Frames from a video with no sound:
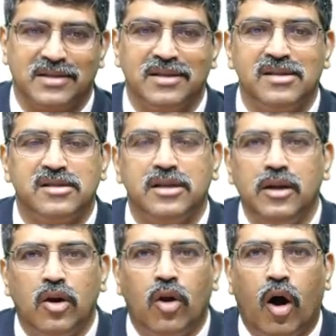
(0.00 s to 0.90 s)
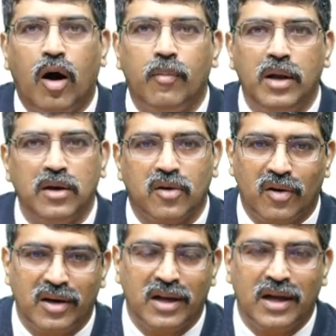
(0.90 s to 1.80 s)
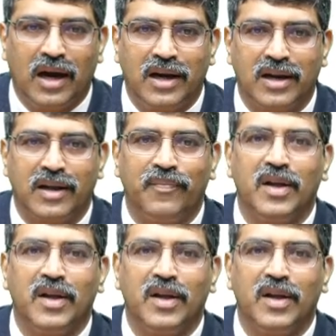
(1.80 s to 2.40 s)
This is the normal coronary artery.